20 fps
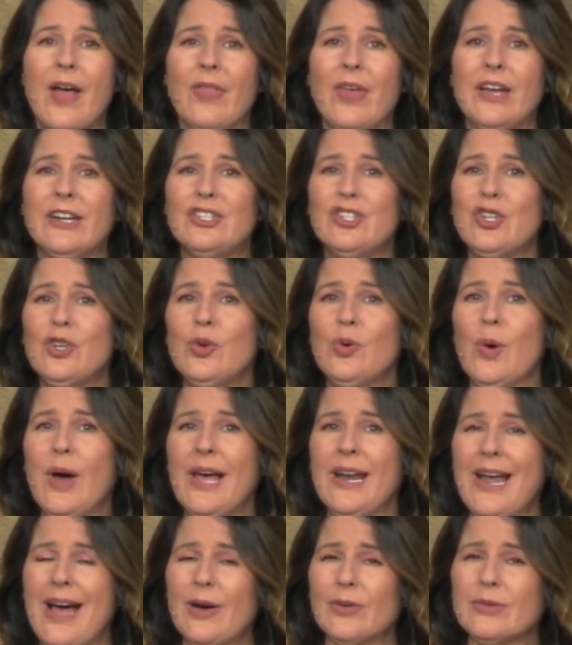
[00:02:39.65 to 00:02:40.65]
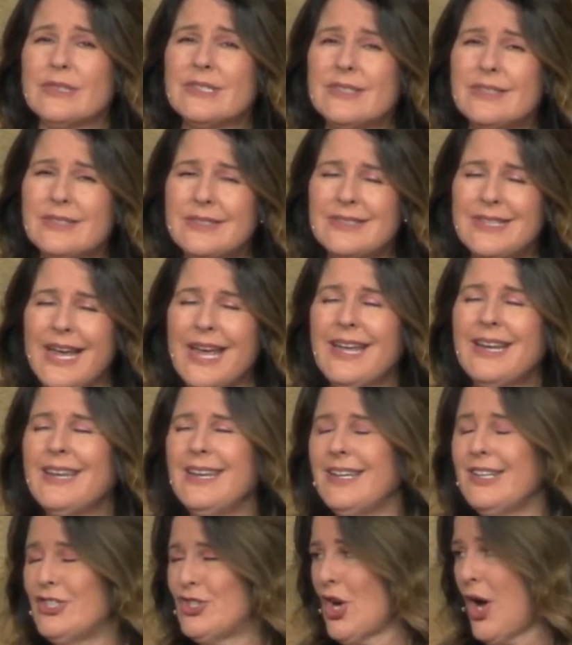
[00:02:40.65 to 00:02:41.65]
They do an
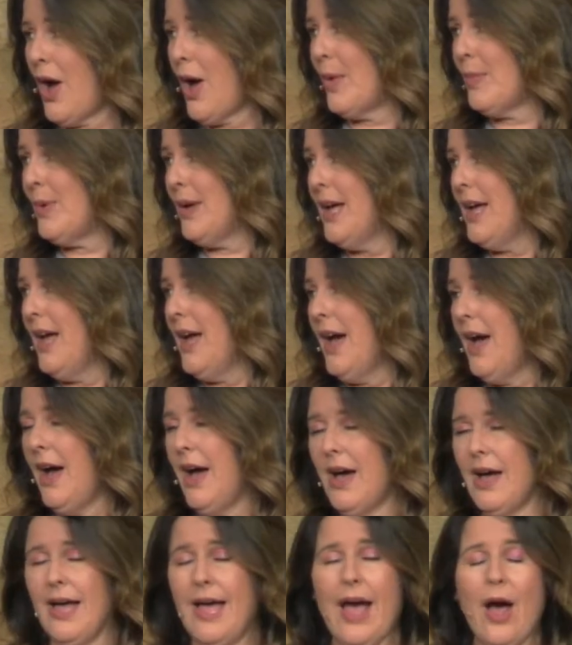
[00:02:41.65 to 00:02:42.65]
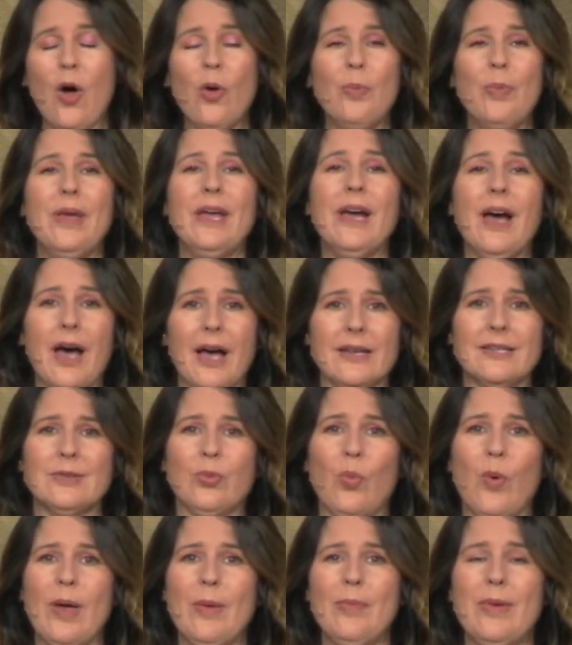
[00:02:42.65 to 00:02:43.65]
outstanding job uh, helping us
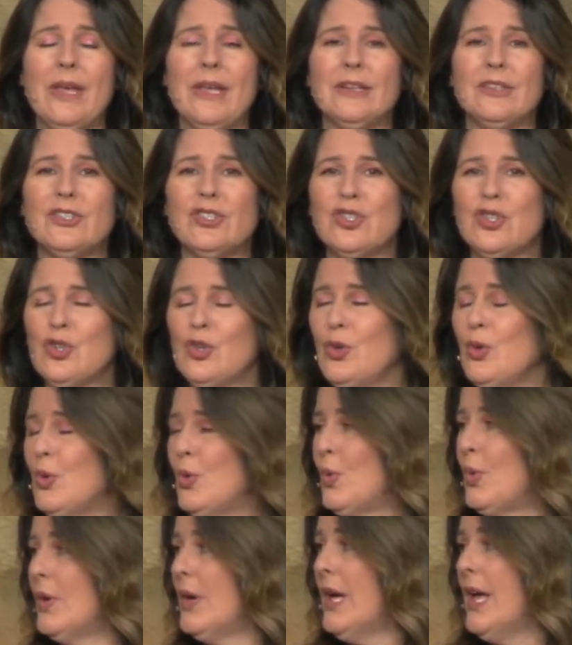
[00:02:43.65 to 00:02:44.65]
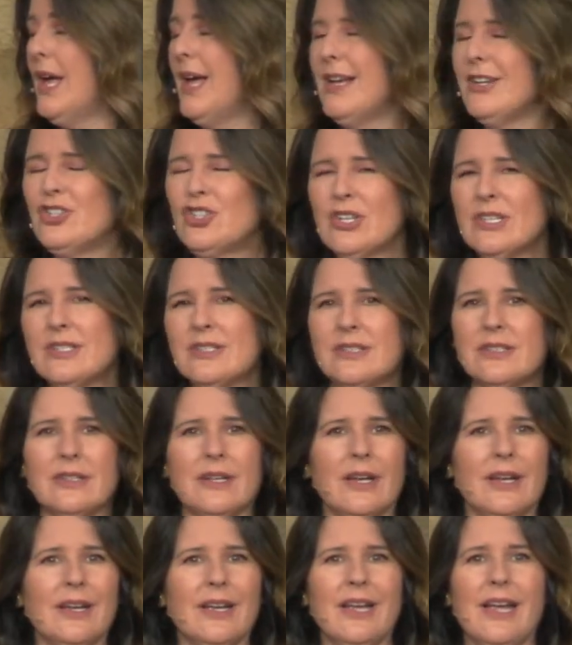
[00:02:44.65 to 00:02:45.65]
women to just
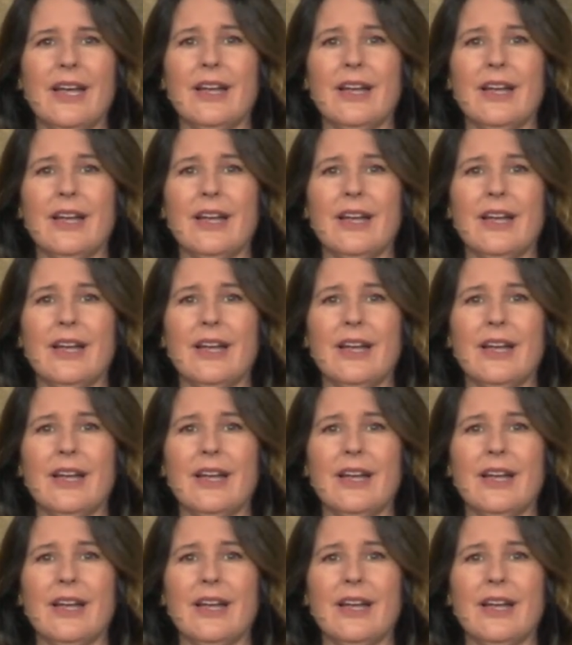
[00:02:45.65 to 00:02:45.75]
uh,